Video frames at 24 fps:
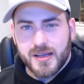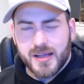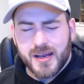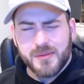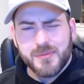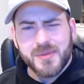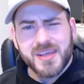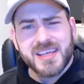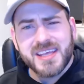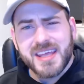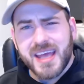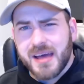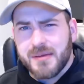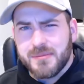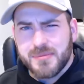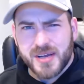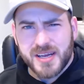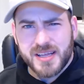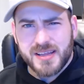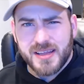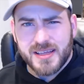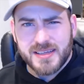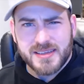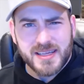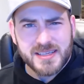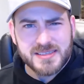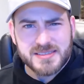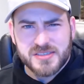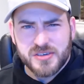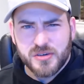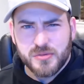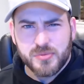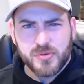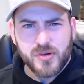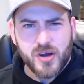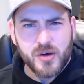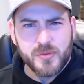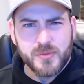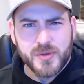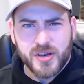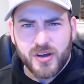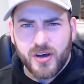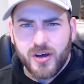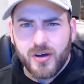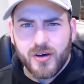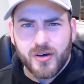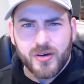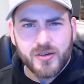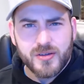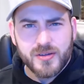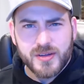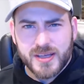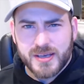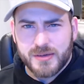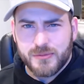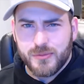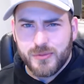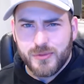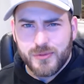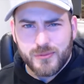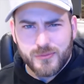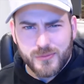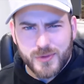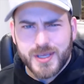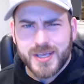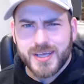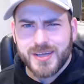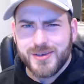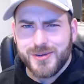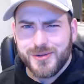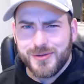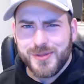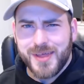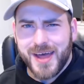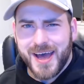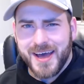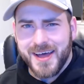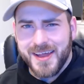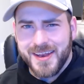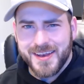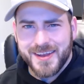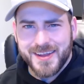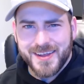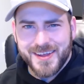I'm like, yeah, buddy, like that's no problem at all. Like we can do that.